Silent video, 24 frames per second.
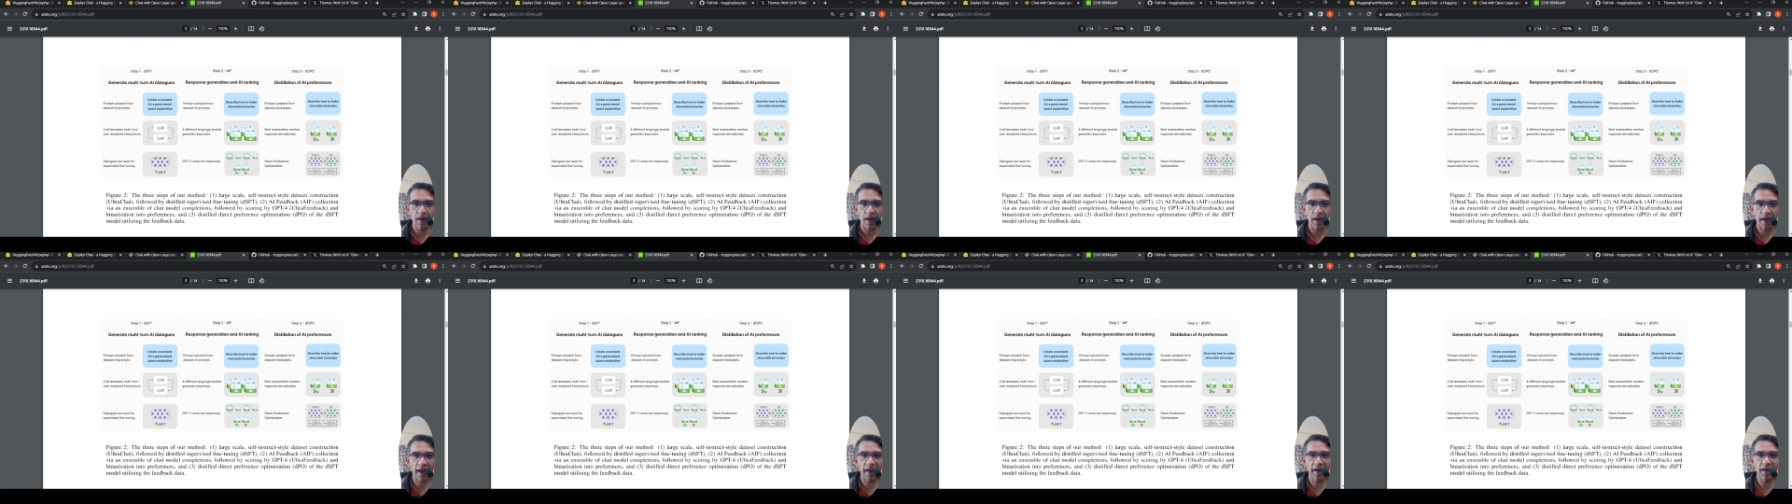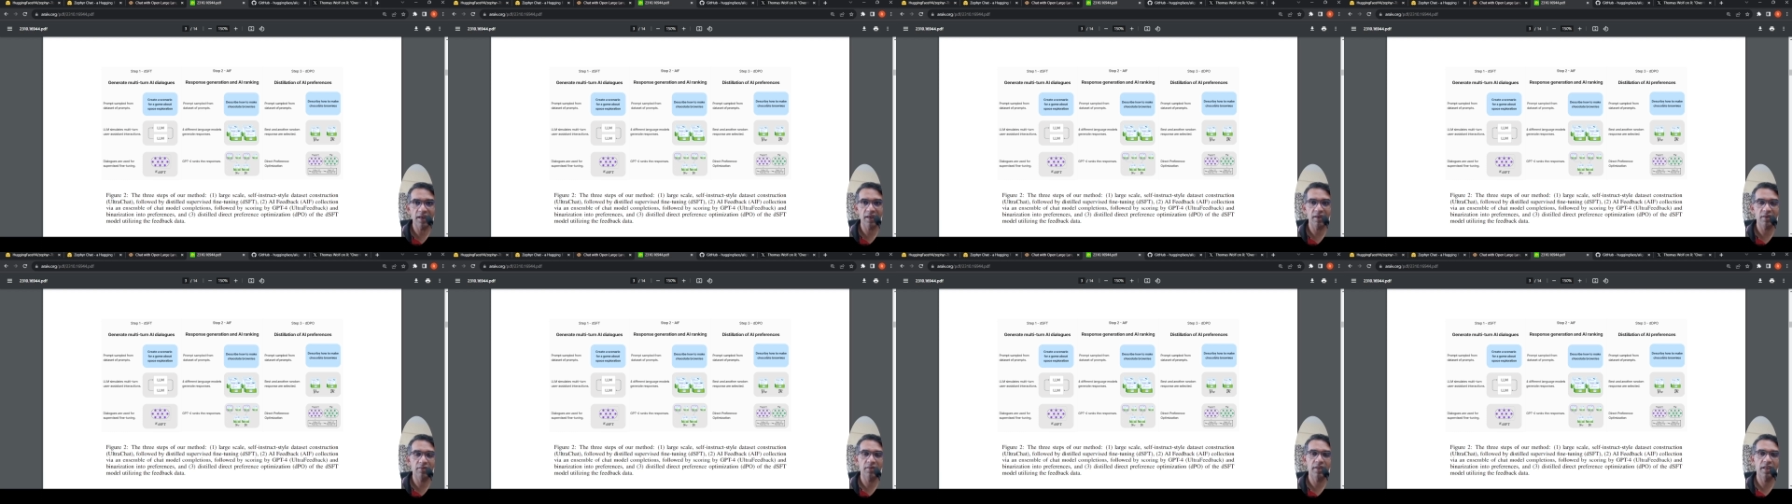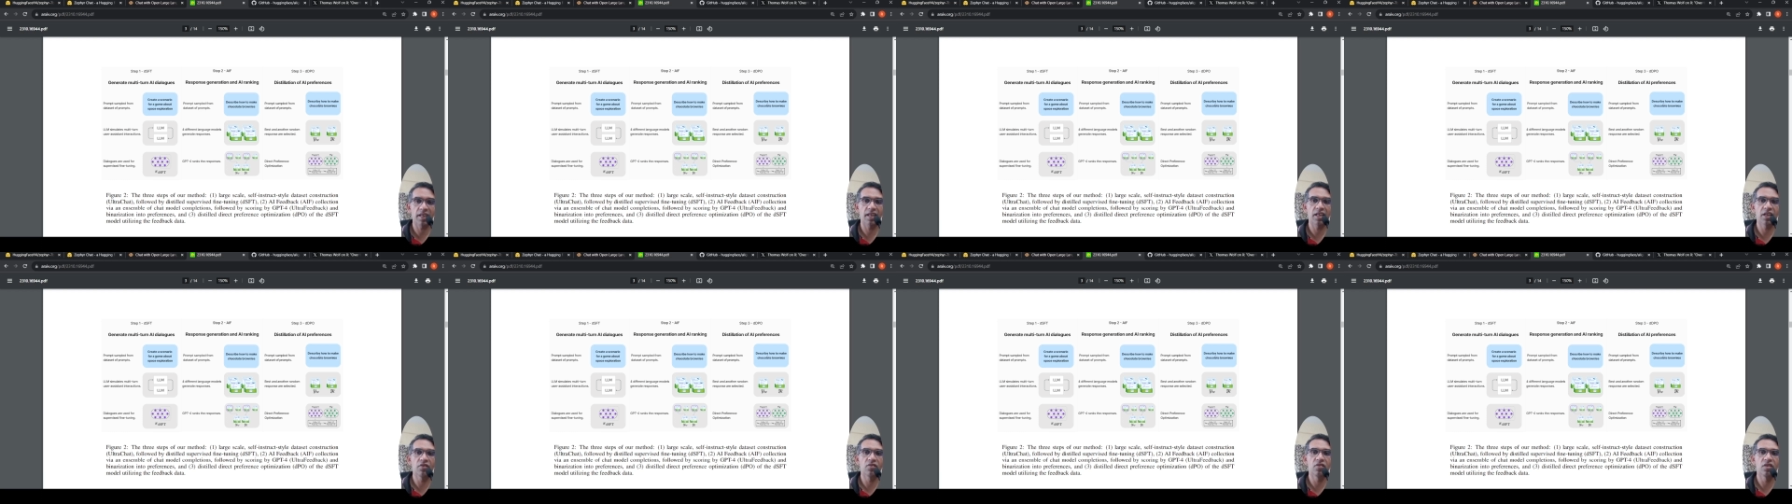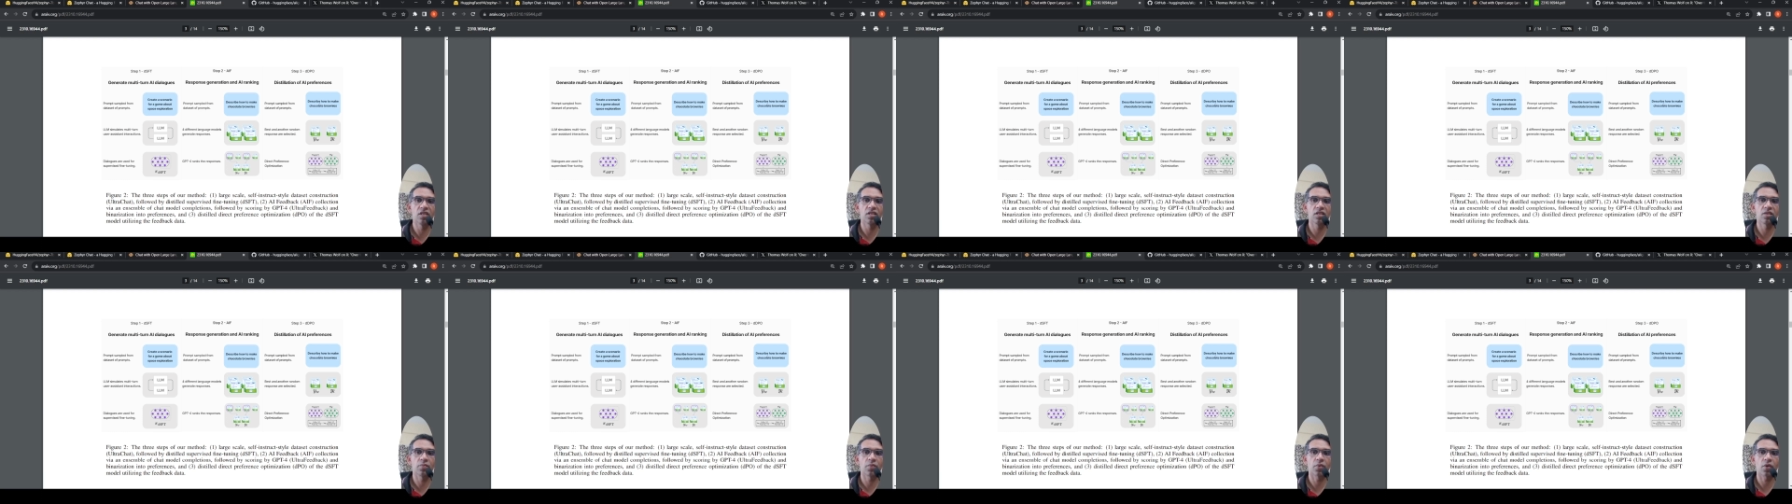and they give
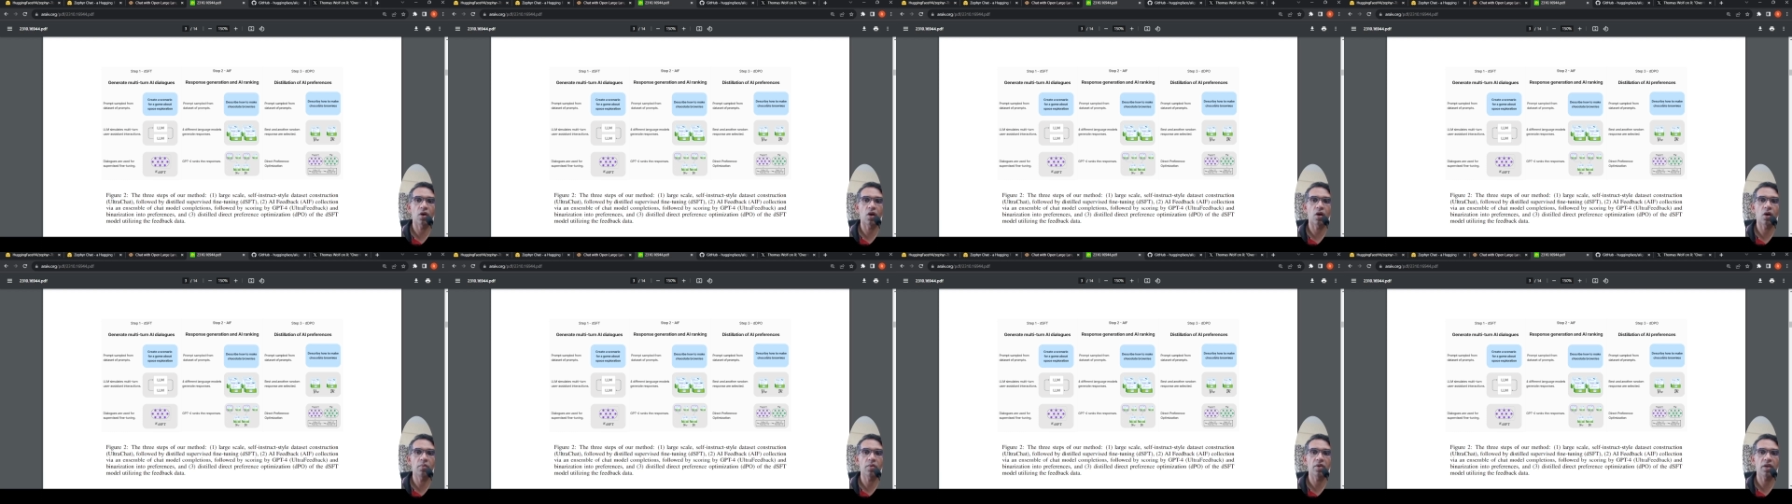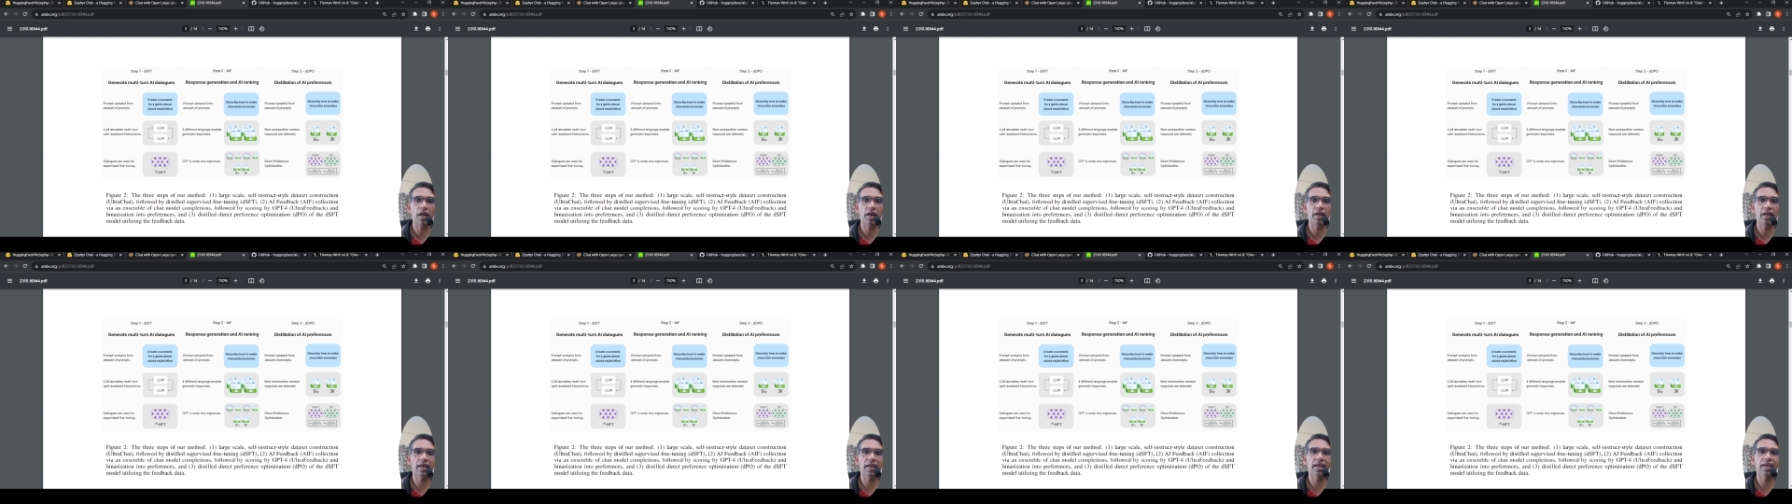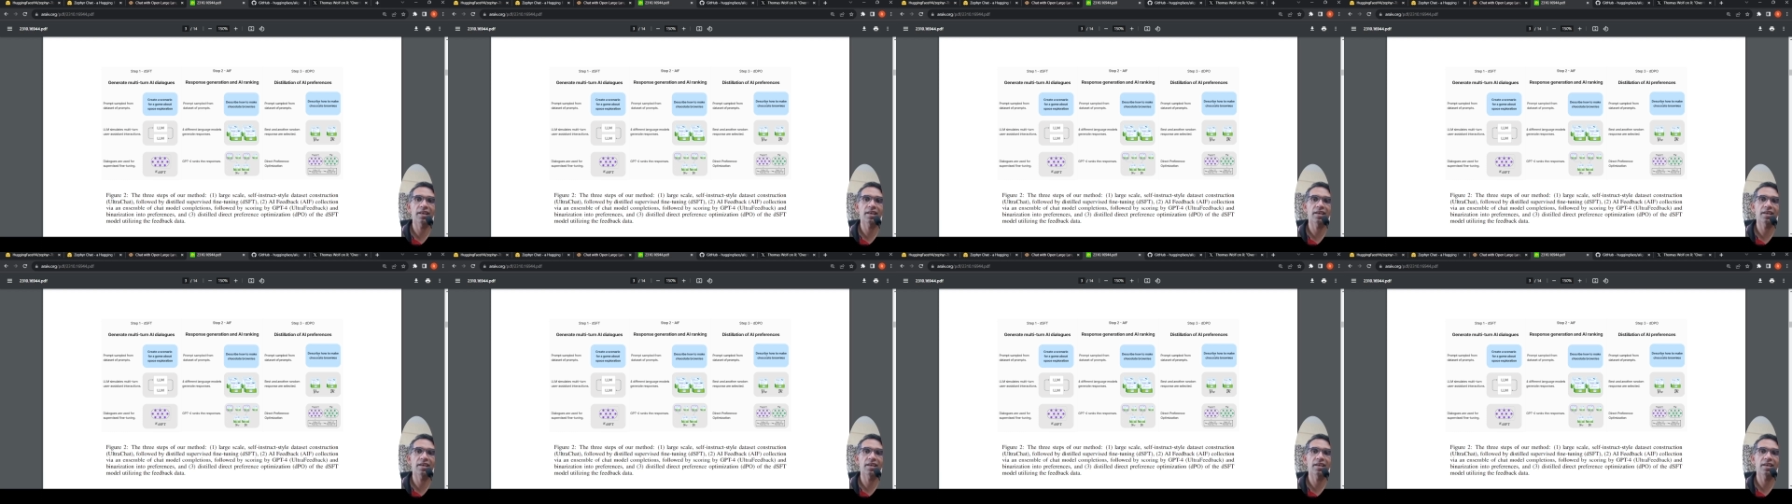this prompt and get